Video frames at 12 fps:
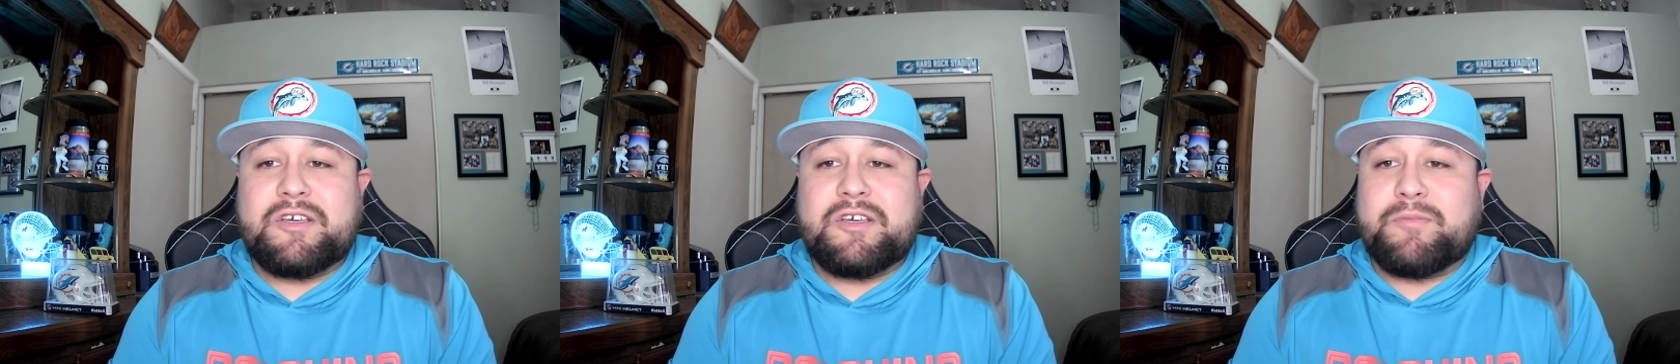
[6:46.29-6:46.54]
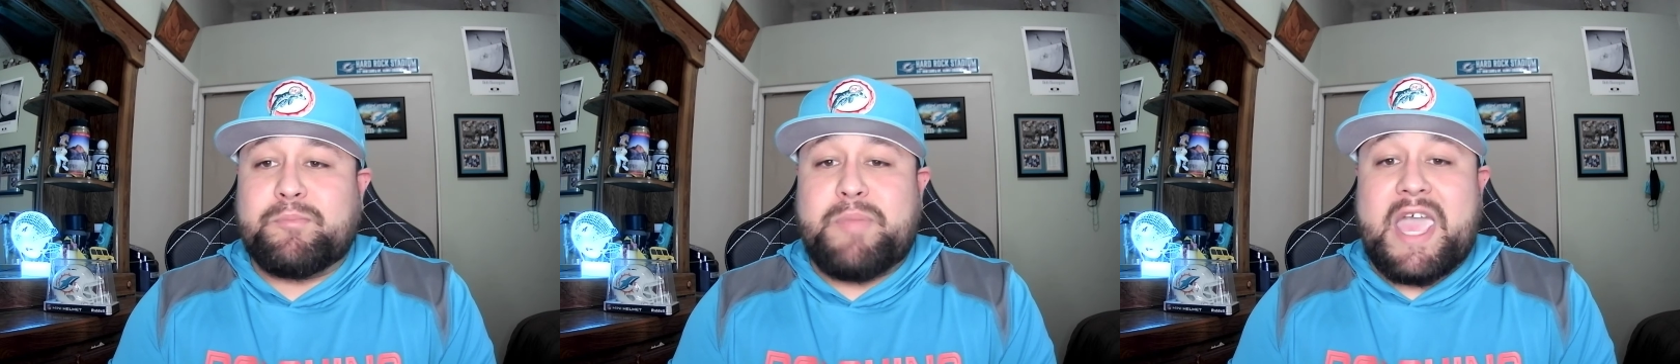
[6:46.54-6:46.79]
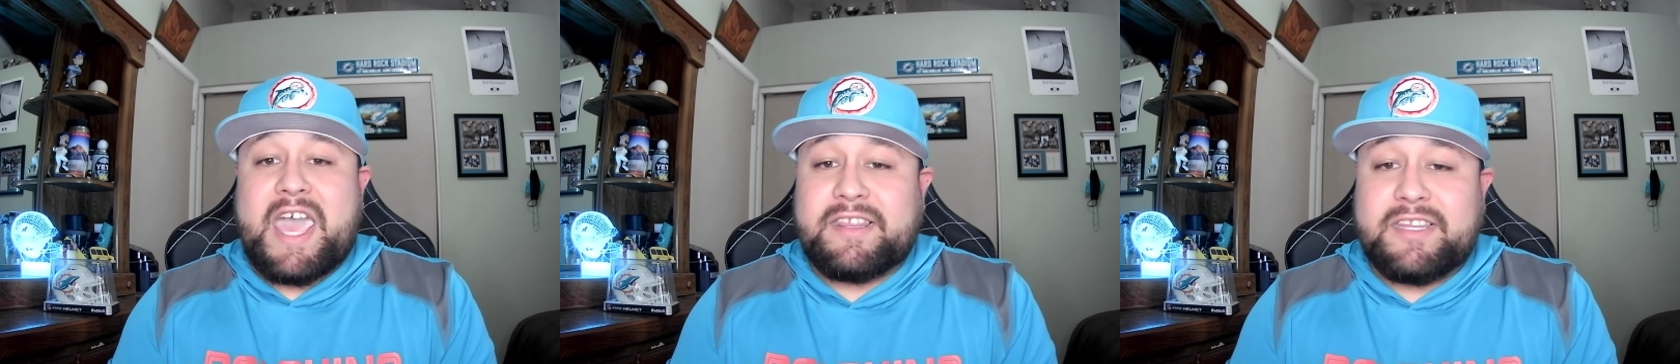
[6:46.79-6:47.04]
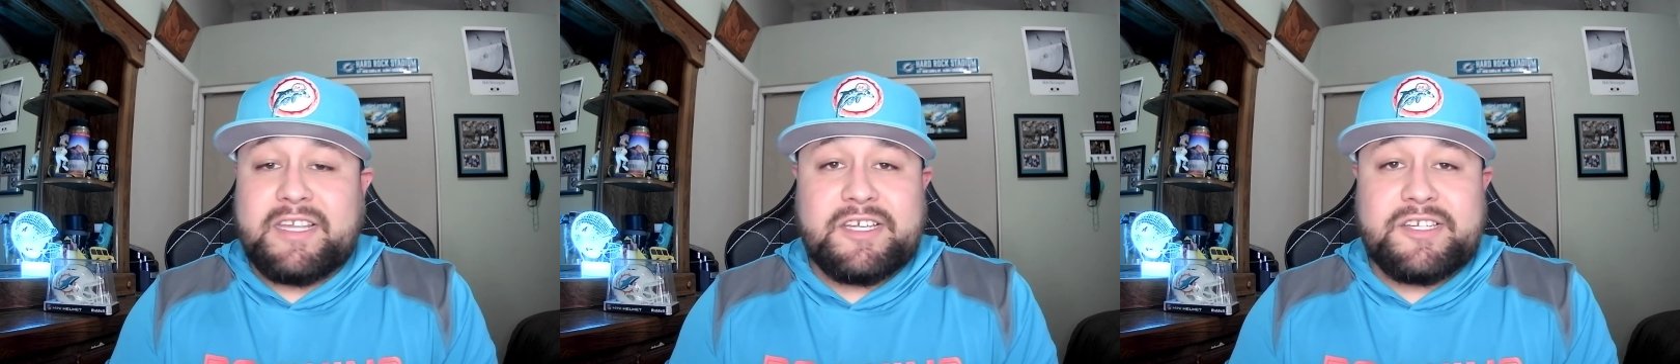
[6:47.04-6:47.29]

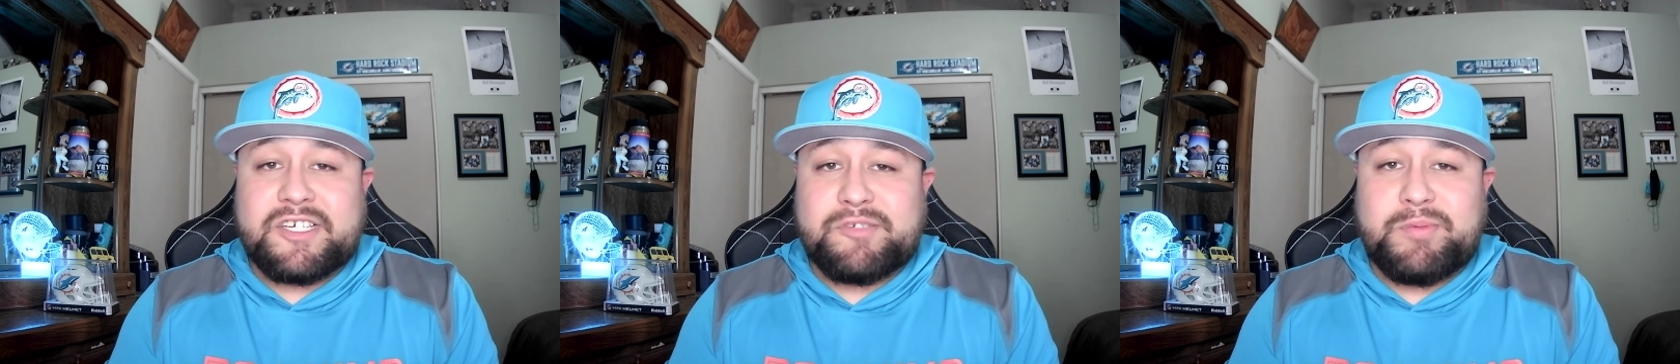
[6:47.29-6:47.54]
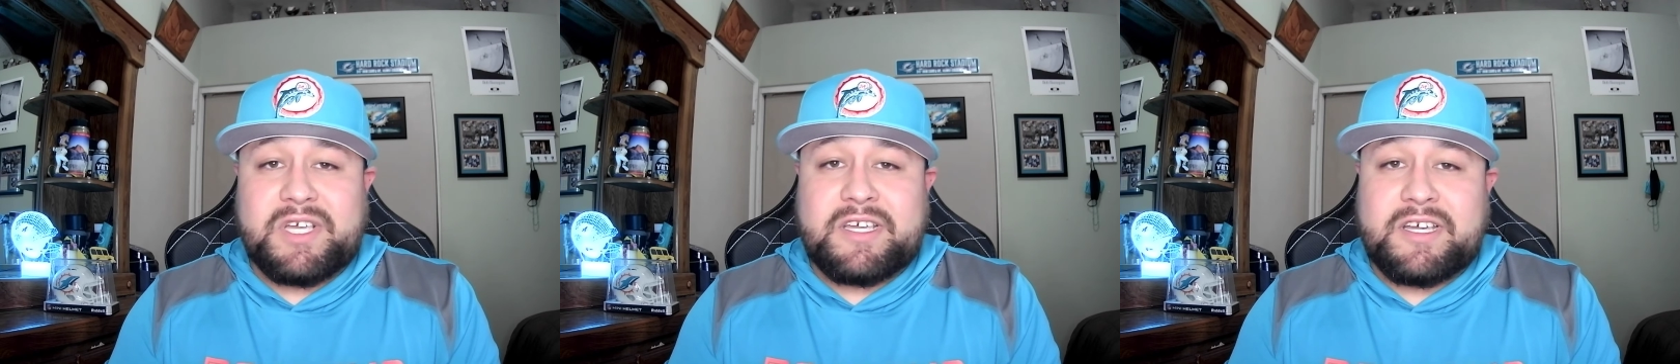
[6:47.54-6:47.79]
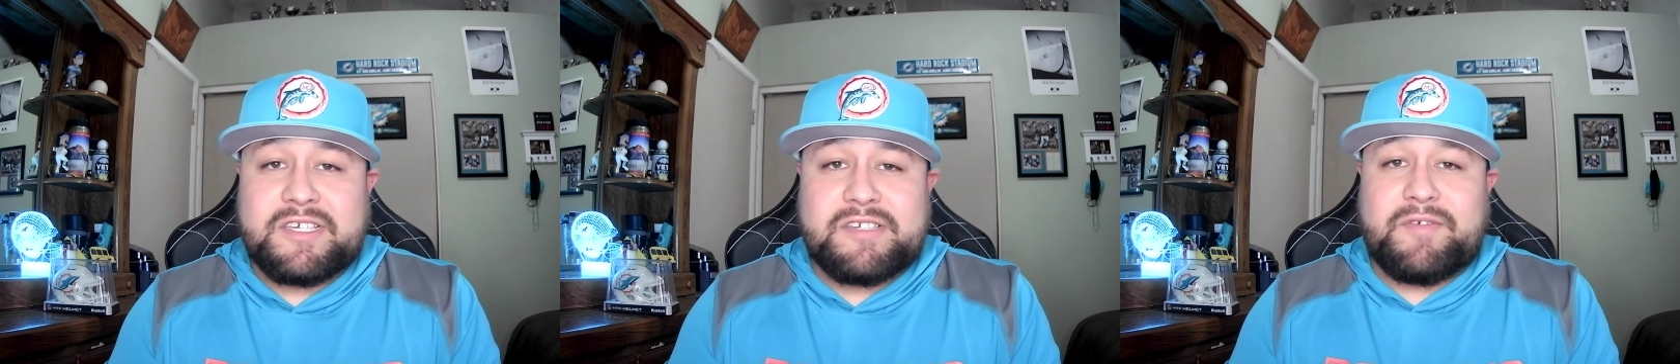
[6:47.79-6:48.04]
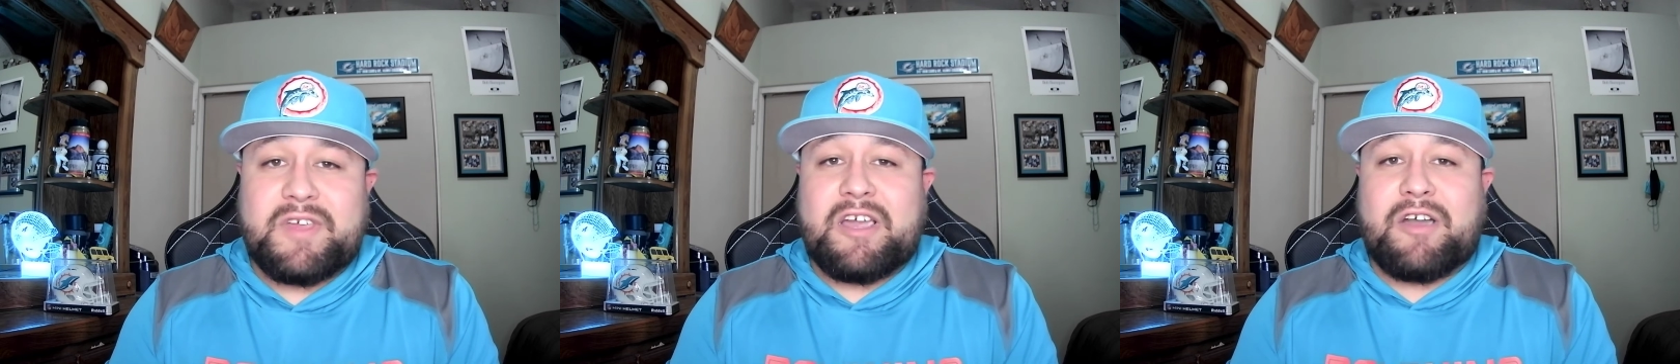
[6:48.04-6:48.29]
badly, just because
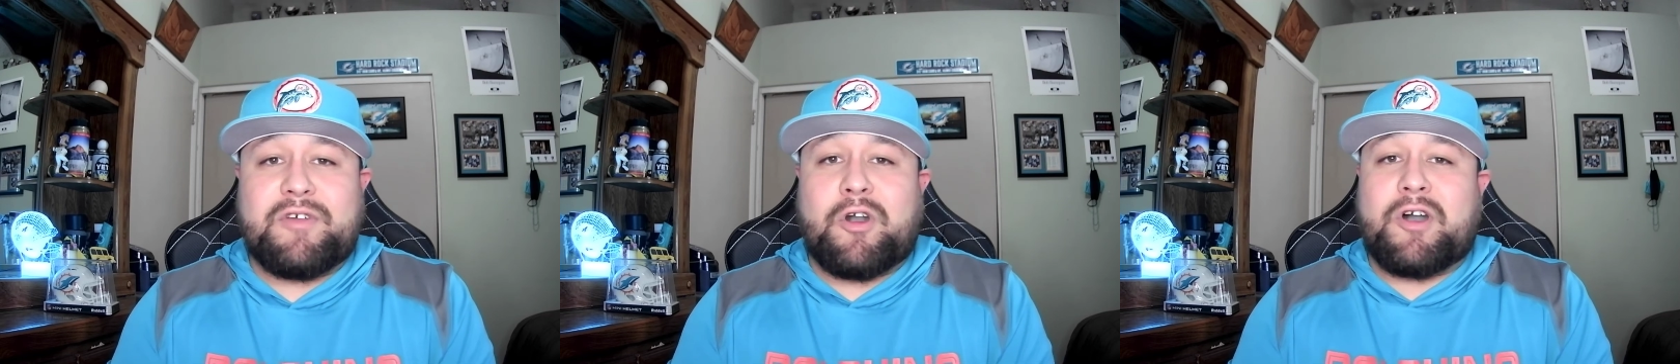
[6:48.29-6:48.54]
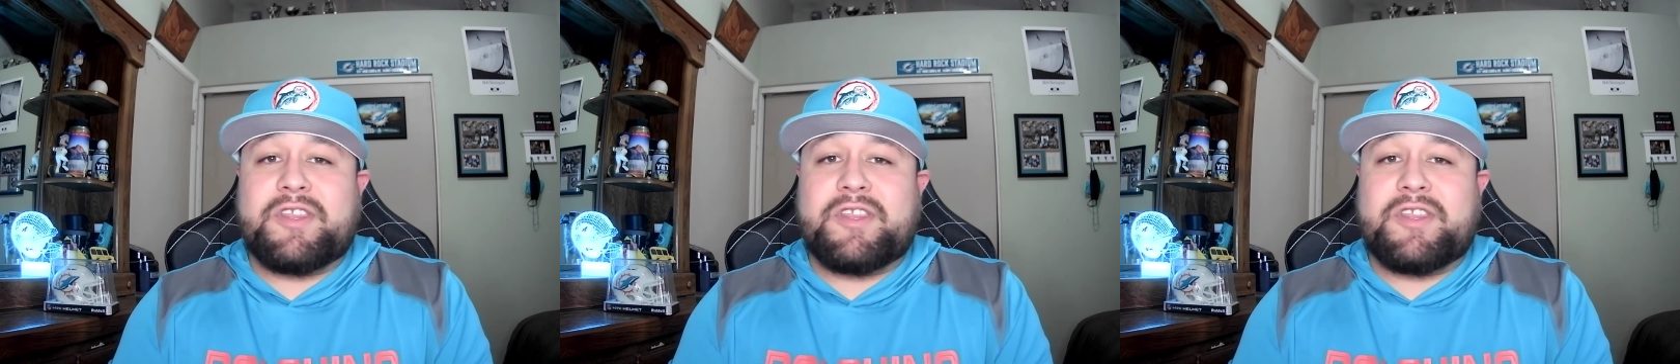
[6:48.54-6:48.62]
of all